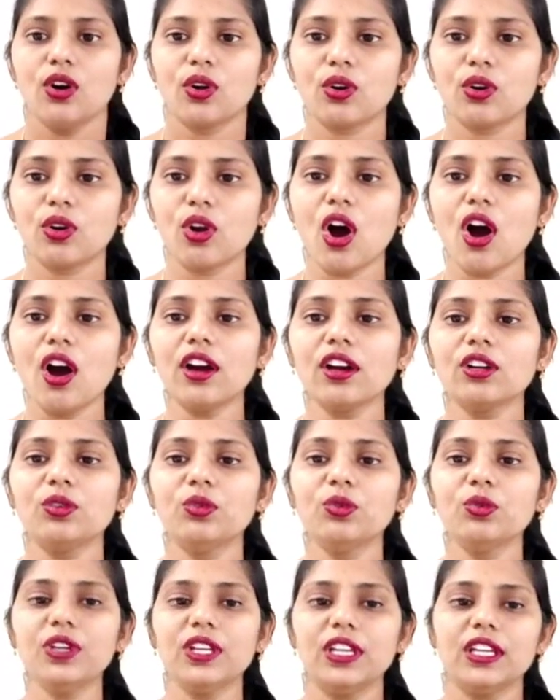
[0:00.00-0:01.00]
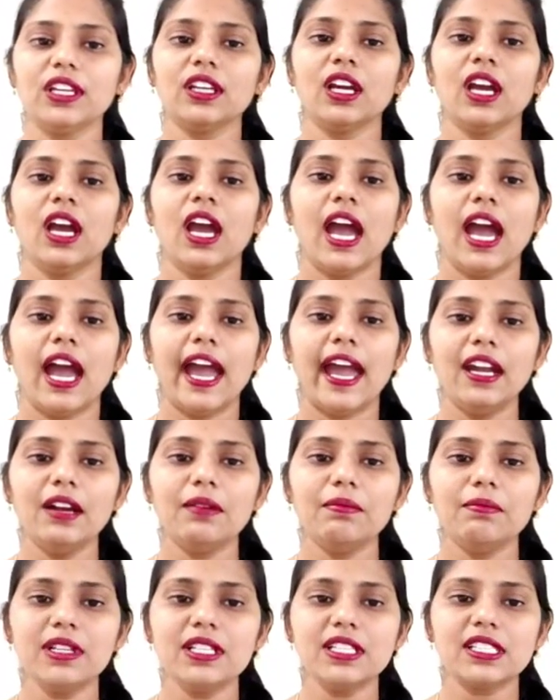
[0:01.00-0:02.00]
wrongdoing
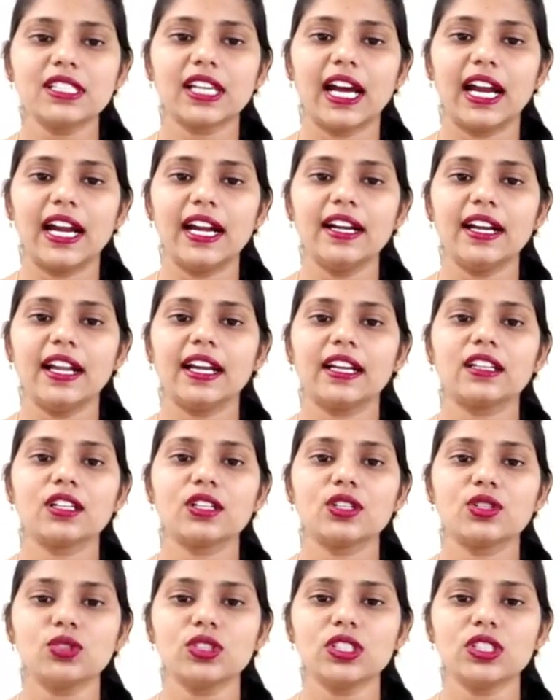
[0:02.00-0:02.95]
and misconduct